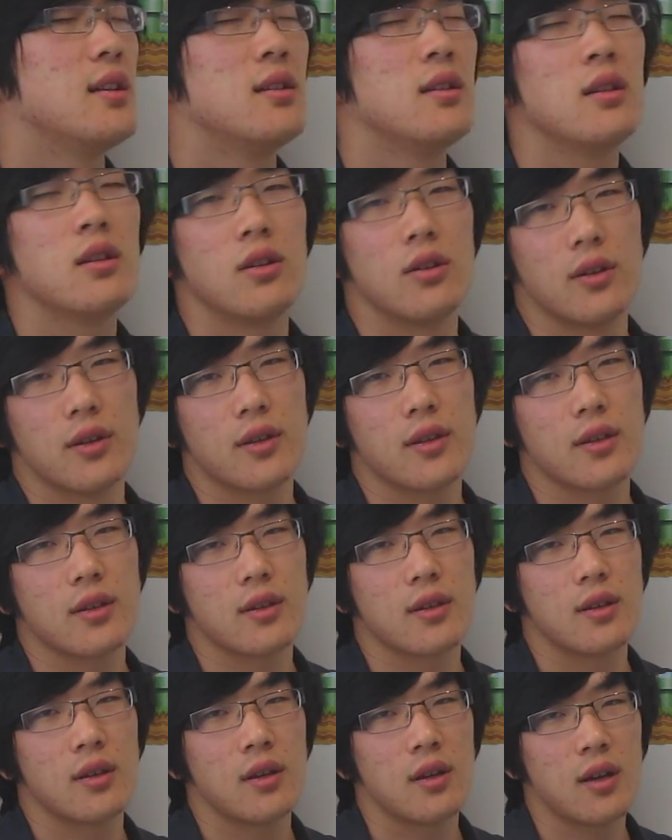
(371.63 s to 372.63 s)
Look,
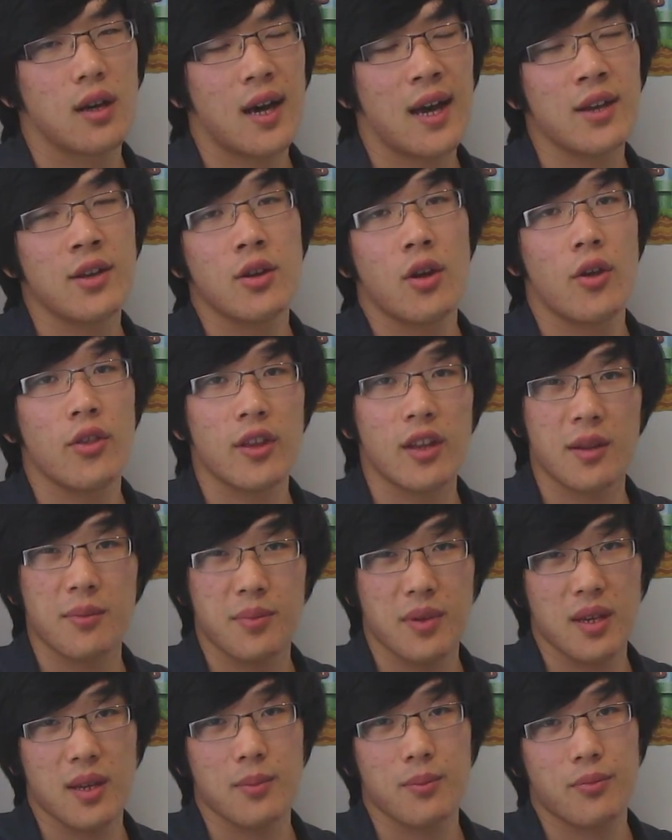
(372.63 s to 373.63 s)
I know that I'm
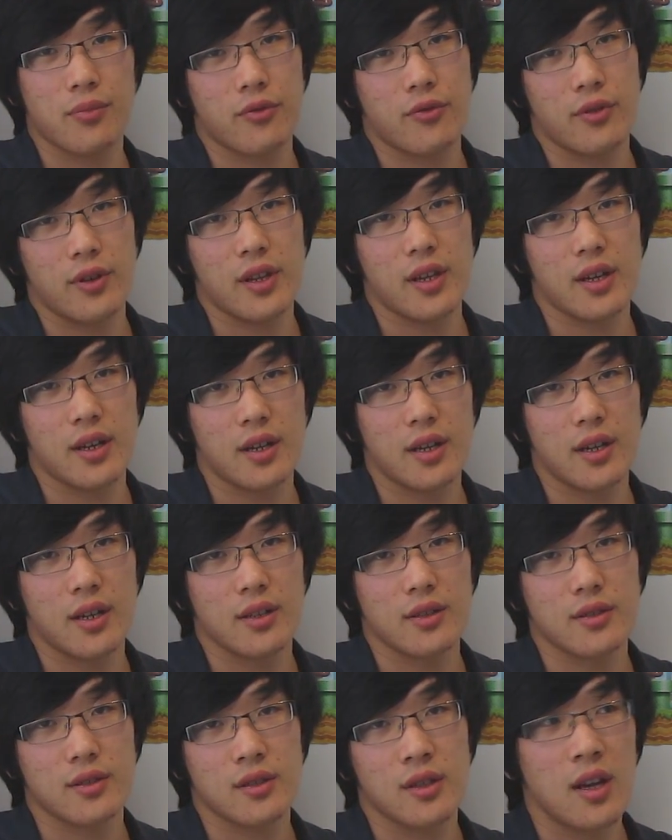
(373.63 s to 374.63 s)
being pretty
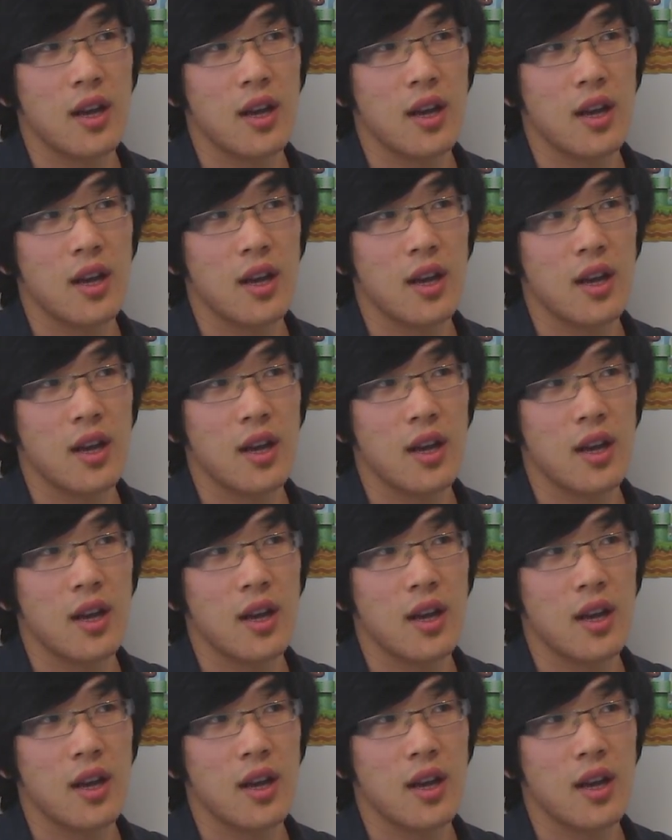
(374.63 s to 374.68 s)
harsh.